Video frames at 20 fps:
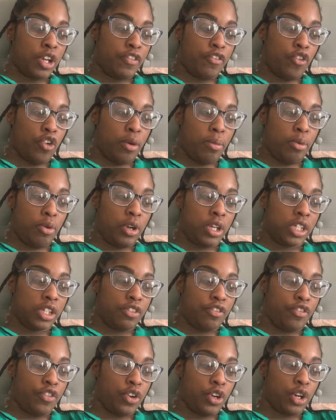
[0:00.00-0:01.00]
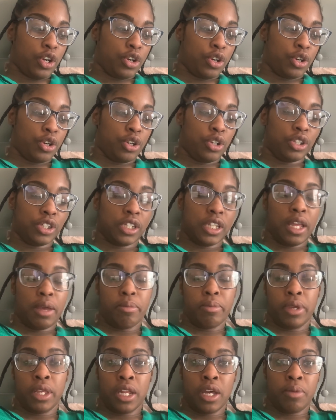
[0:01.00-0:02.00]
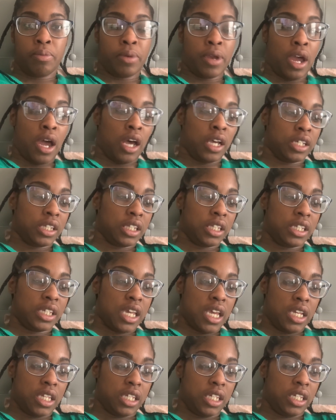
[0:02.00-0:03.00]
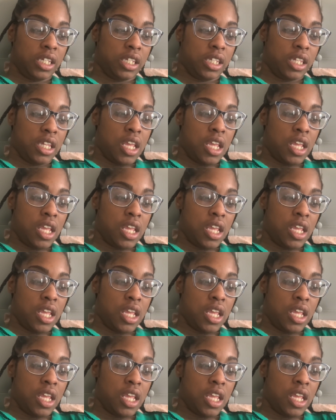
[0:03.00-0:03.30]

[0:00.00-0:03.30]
four boys and four girls that meet up in Austin, Texas.